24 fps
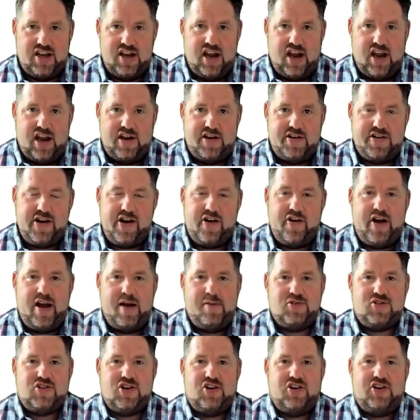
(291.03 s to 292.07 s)
Now
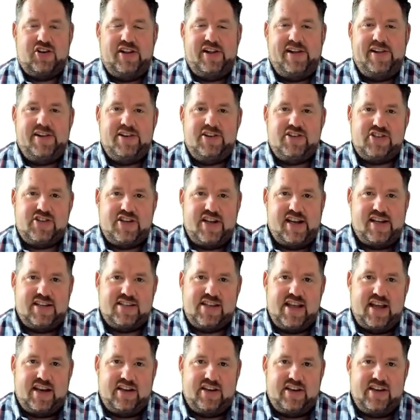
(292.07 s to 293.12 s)
Amazon clearly states
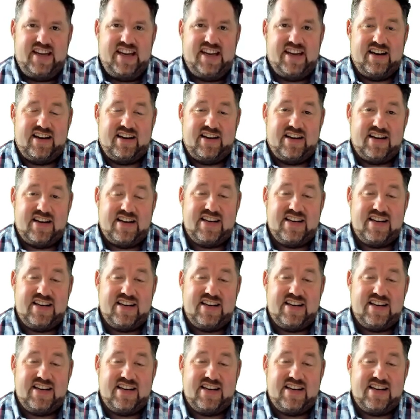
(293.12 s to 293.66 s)
that you need at